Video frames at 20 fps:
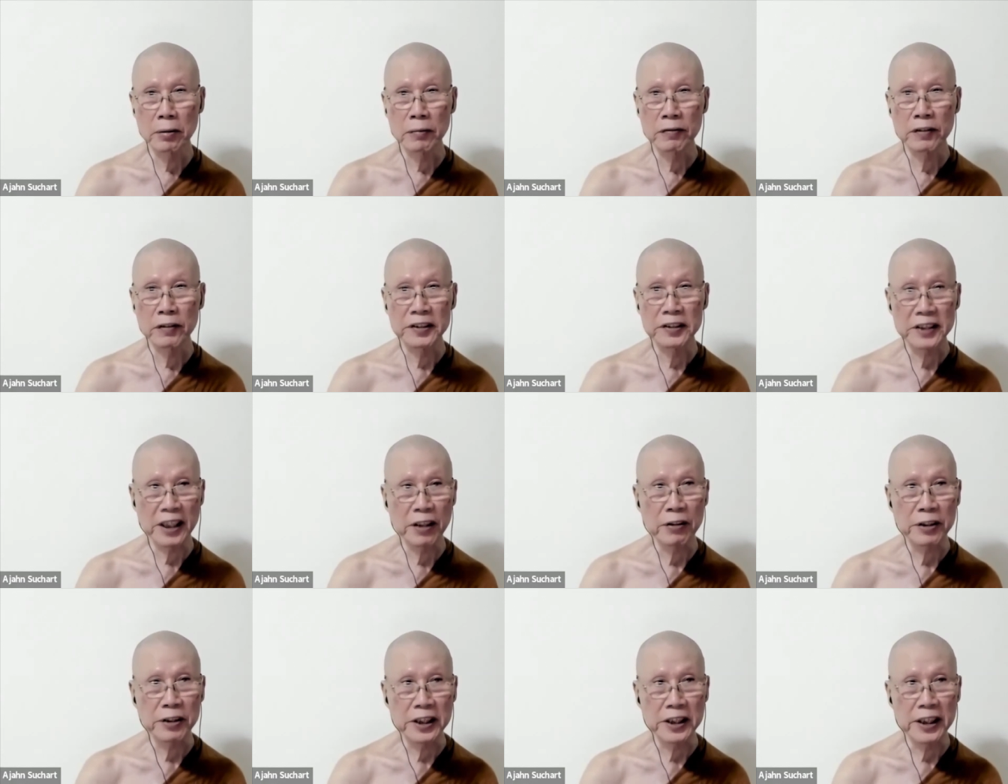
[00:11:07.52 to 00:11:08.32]
first
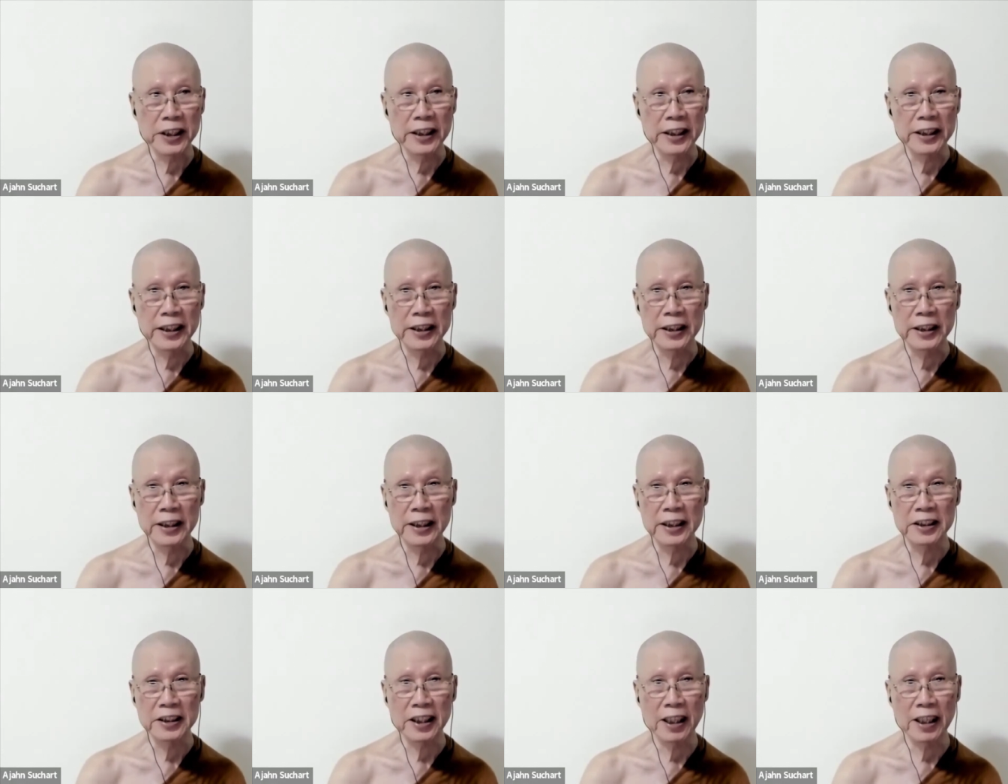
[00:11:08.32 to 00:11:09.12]
I ordained, and then
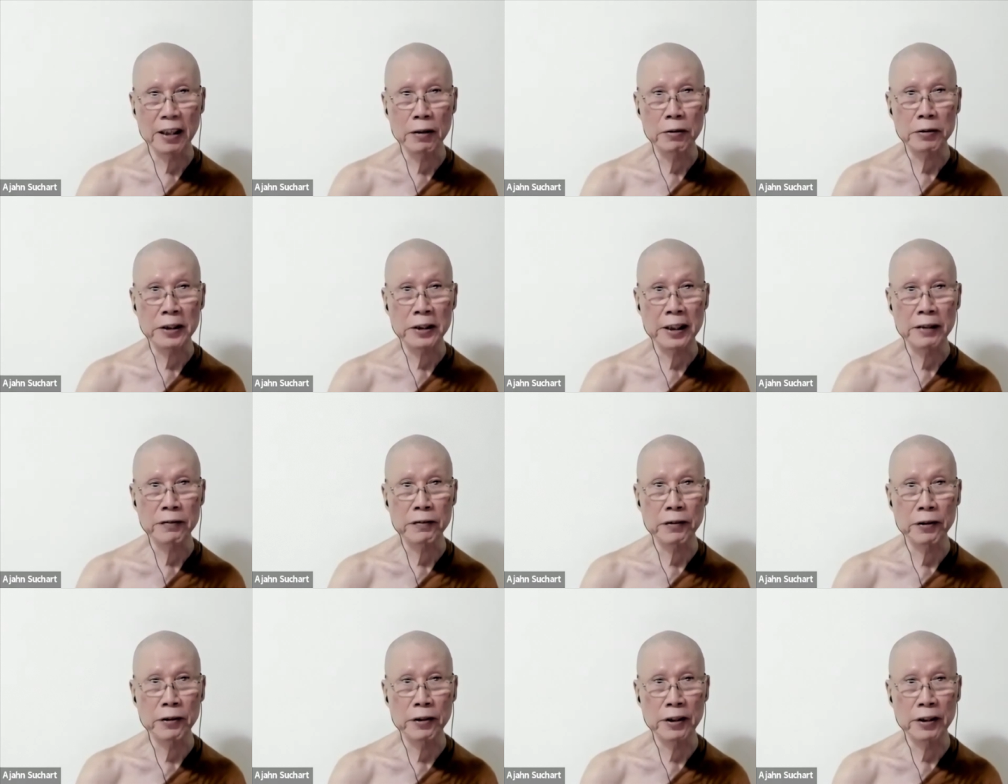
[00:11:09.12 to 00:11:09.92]
I started looking
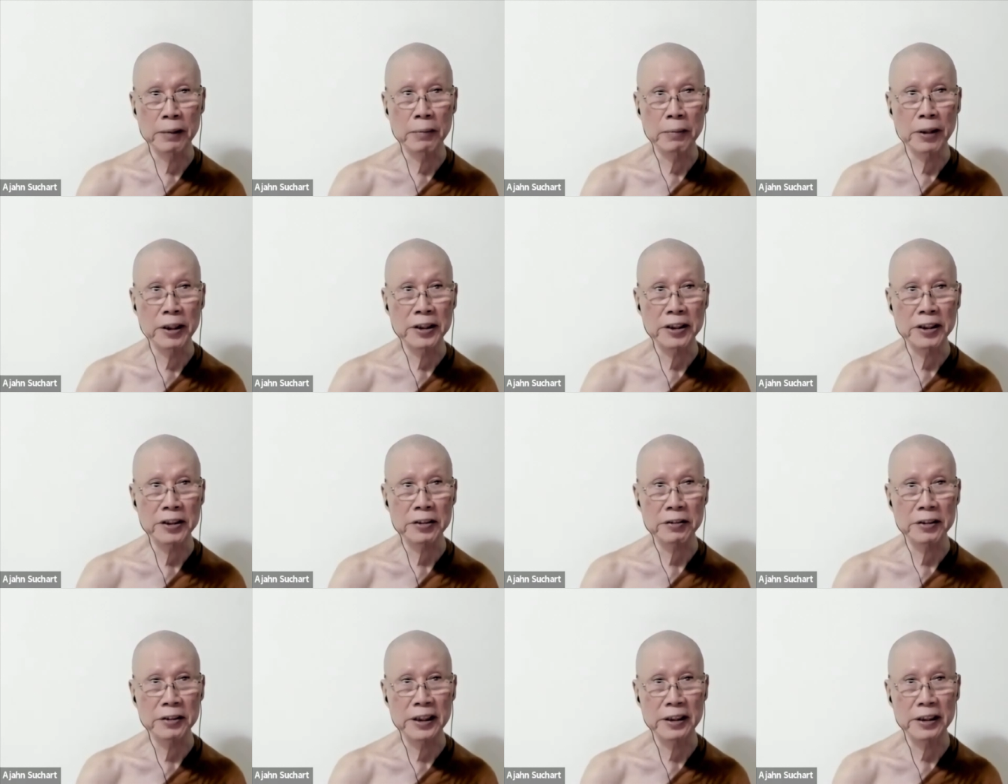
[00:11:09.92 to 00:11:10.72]
for a
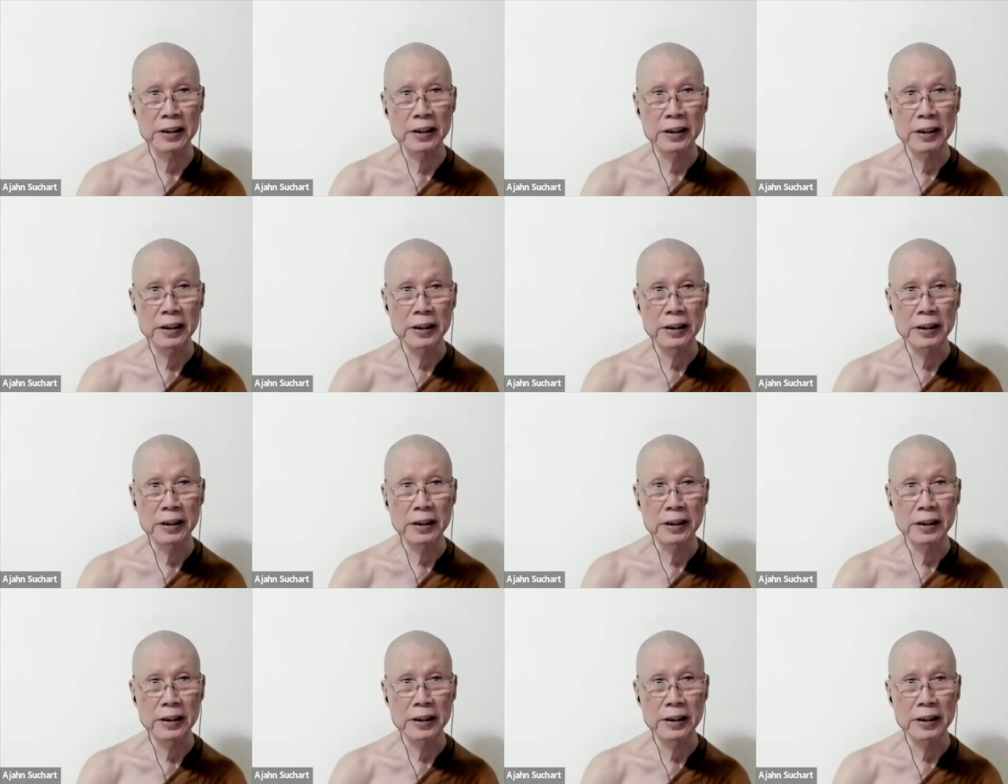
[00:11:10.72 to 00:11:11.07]
monastery,